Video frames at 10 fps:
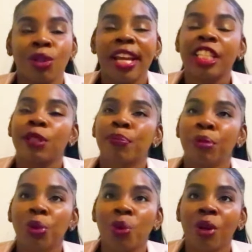
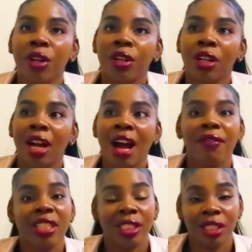explore a
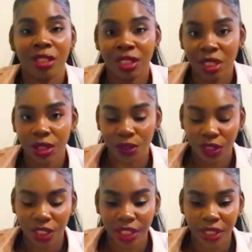vaginal
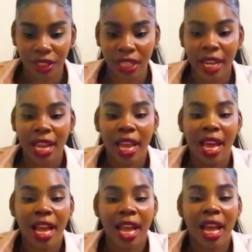delivery.
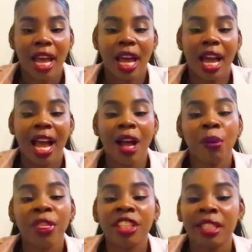
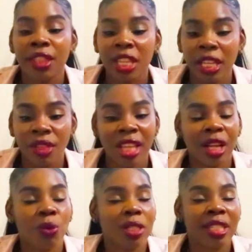I'm just thinking that
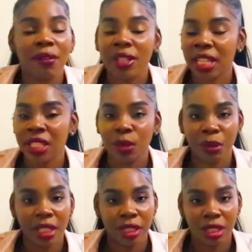I was 7
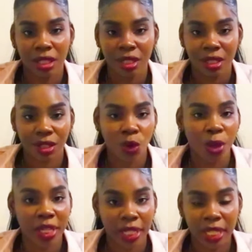centimeters
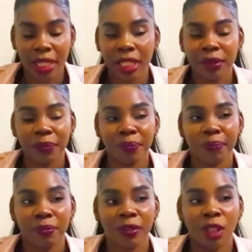going in.
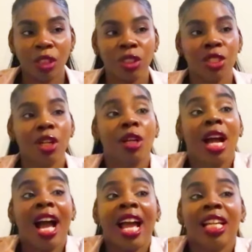
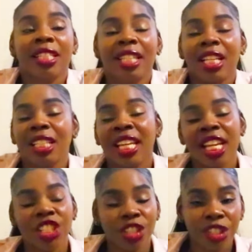I had said, can
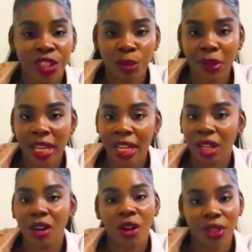I turn to
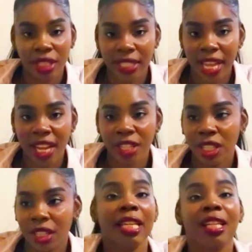my other side?
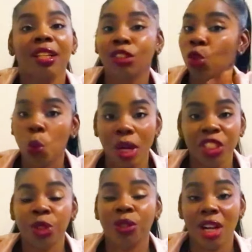No, I
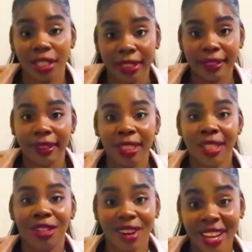should not.
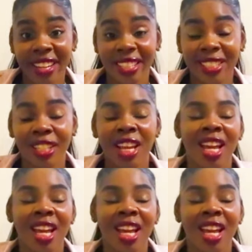Right?